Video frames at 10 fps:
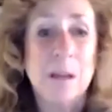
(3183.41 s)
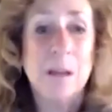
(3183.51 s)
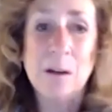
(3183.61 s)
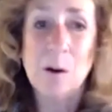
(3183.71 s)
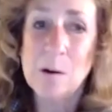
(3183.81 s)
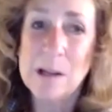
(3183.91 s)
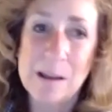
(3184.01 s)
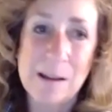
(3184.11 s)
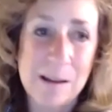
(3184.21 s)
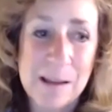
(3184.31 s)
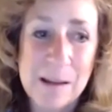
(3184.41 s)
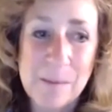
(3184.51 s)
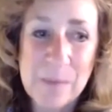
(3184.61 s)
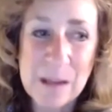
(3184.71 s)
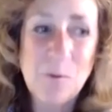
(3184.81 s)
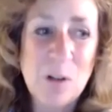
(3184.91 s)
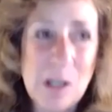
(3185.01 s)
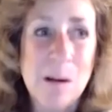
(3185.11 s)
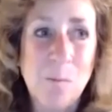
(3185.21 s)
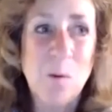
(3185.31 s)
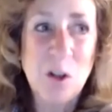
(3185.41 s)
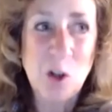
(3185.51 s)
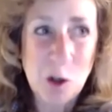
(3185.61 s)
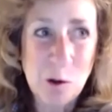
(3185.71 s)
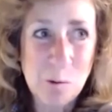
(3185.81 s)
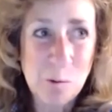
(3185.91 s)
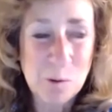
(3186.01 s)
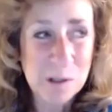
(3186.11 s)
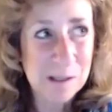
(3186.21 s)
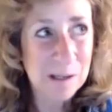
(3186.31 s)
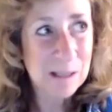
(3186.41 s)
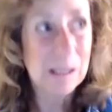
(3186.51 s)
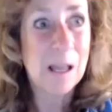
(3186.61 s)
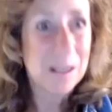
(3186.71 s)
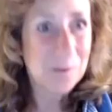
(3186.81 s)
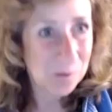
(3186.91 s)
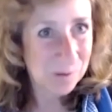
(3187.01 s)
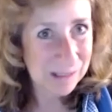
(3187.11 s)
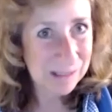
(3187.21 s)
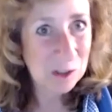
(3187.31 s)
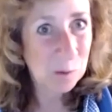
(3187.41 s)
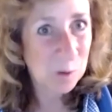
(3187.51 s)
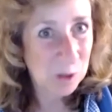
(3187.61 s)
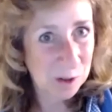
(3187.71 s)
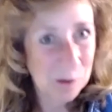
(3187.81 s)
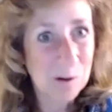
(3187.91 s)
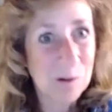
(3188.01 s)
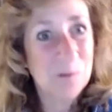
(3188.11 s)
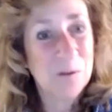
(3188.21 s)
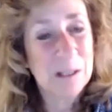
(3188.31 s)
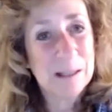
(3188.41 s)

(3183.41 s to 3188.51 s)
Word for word: you know, every time we choose life and to preserve